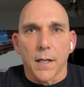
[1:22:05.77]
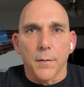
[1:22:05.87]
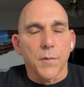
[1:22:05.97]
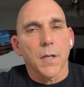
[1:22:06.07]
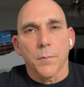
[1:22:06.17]

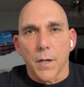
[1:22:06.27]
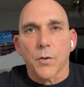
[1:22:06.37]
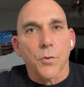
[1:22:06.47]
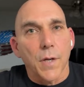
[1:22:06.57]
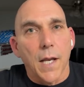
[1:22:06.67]
I'm thinking about
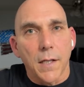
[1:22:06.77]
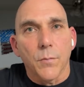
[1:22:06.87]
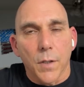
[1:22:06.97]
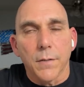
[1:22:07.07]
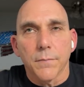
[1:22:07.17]
creating
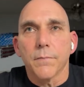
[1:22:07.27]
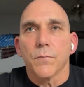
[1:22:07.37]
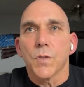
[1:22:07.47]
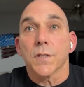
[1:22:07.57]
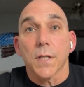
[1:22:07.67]
one
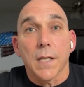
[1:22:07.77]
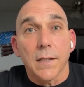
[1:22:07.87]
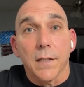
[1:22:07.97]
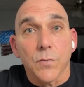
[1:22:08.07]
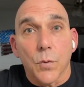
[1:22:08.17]
just to get
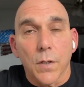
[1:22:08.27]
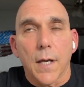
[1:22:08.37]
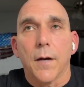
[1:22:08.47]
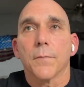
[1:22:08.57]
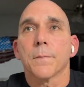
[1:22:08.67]
this word
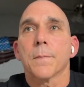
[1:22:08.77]
out.